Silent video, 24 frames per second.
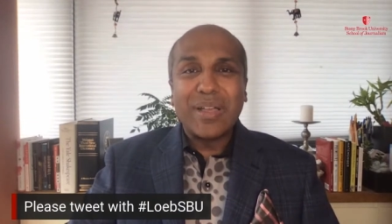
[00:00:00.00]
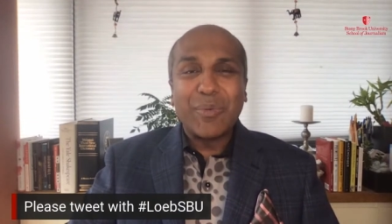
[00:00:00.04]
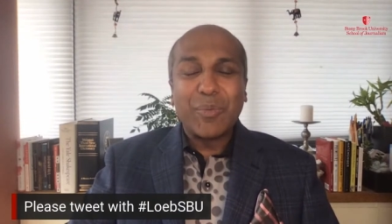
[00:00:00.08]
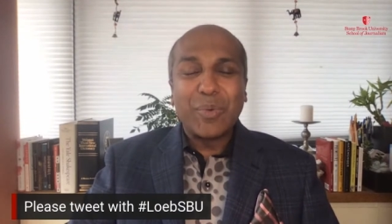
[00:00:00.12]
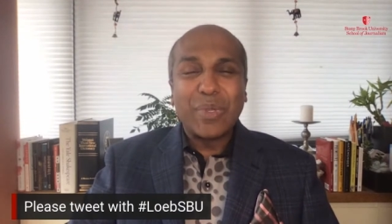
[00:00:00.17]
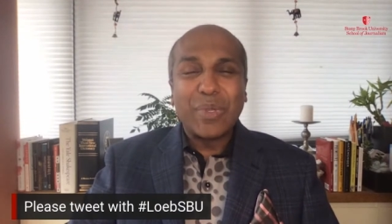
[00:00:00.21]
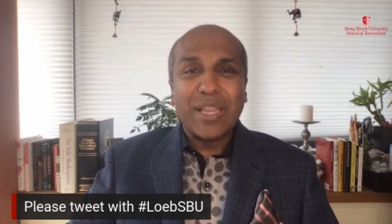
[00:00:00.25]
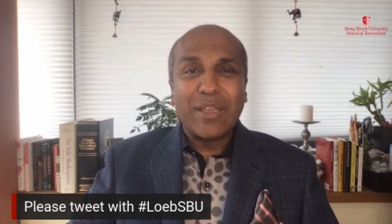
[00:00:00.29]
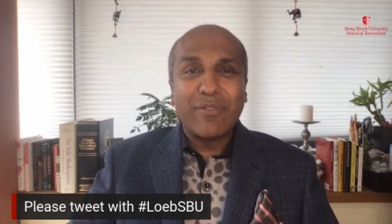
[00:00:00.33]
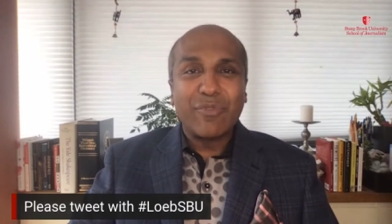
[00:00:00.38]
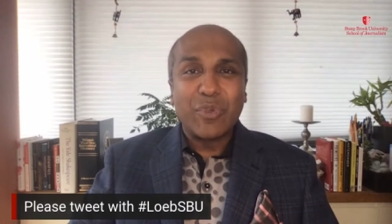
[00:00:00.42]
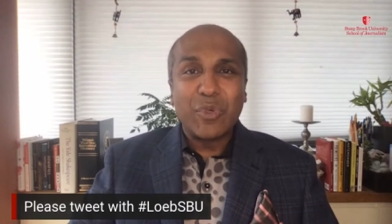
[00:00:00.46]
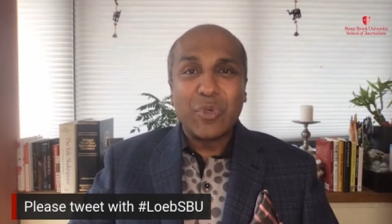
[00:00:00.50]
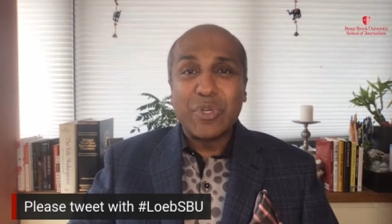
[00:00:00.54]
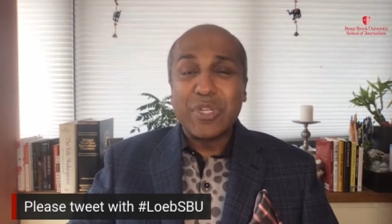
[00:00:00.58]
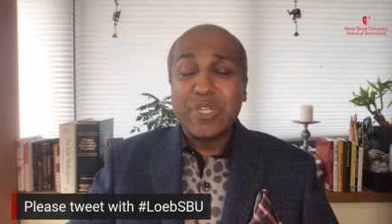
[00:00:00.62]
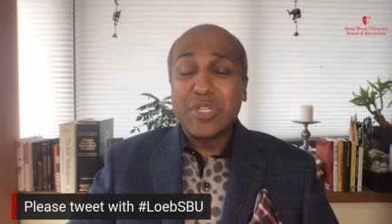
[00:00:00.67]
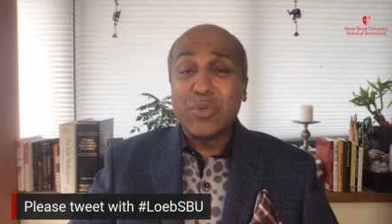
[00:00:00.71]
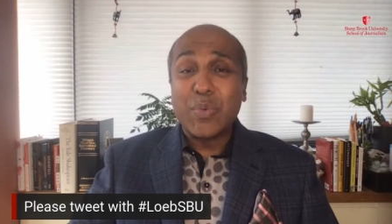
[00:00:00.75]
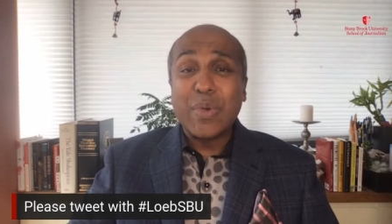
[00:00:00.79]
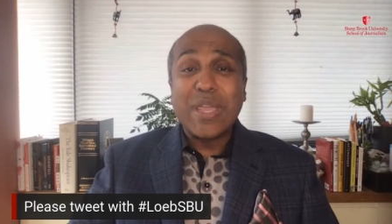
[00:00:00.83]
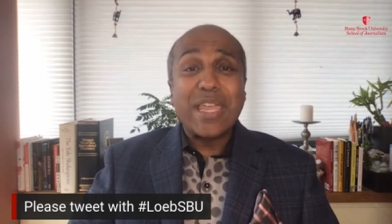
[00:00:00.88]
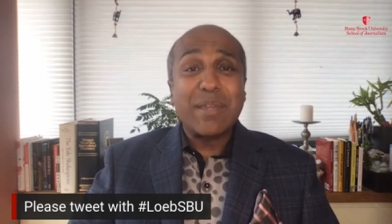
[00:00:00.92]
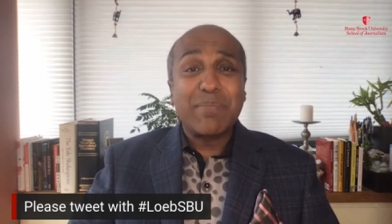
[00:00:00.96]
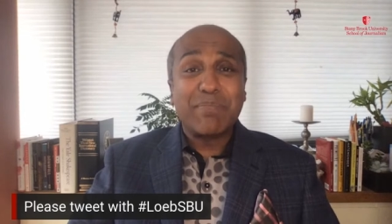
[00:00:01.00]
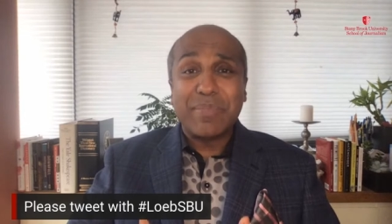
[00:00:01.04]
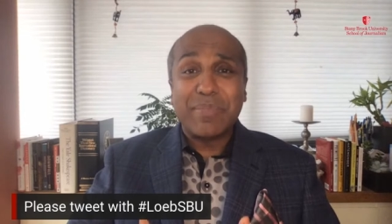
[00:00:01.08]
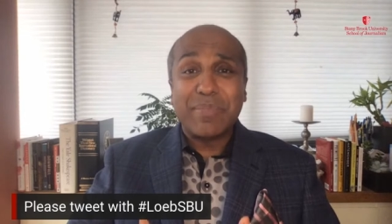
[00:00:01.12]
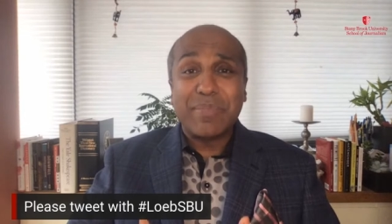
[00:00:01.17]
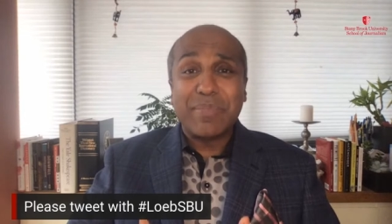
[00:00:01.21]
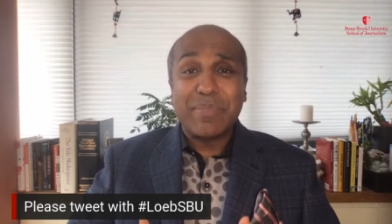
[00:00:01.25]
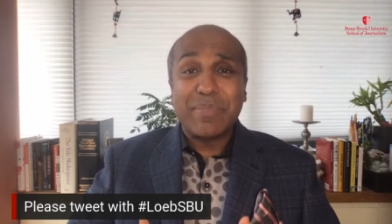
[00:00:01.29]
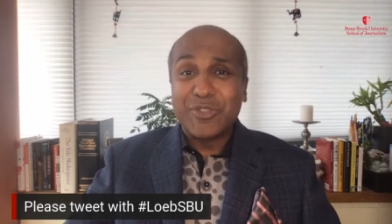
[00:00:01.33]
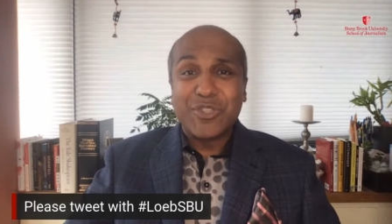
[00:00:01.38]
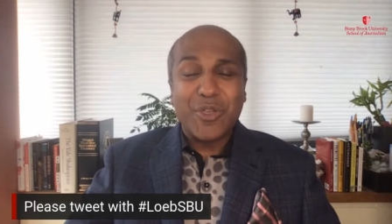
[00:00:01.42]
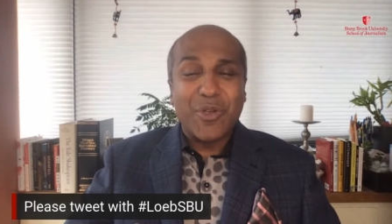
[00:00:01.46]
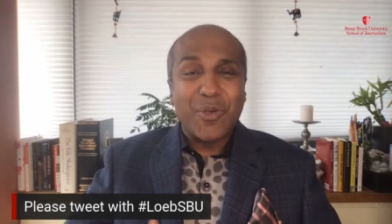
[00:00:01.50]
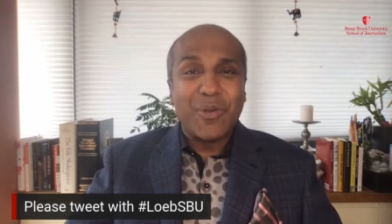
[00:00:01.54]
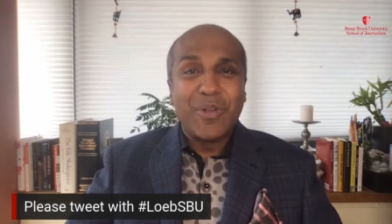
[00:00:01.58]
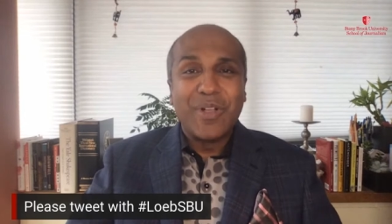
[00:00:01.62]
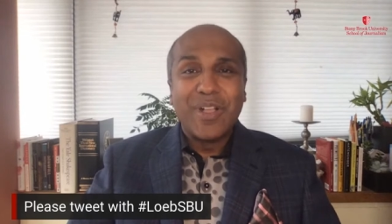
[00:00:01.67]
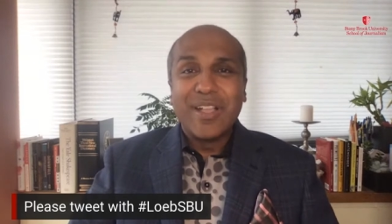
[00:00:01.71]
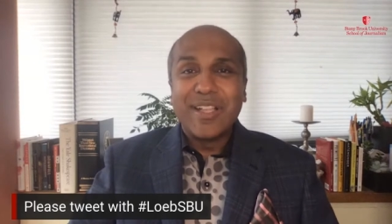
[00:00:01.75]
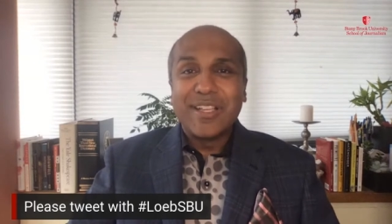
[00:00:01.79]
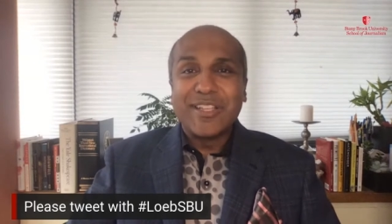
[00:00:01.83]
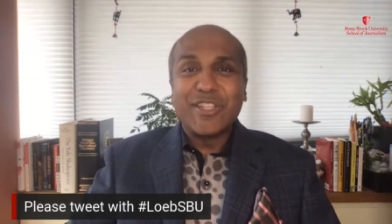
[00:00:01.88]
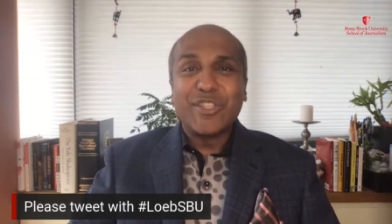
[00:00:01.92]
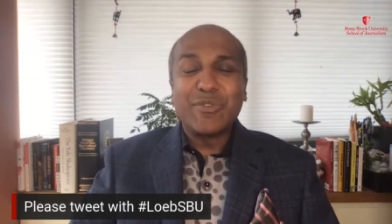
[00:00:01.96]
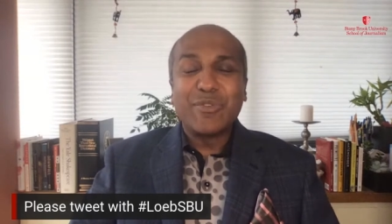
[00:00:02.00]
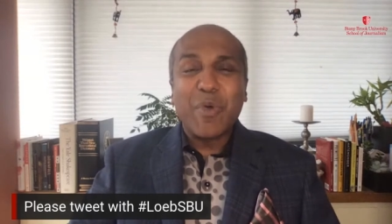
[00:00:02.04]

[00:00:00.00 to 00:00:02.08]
We'd love you to tweet, but also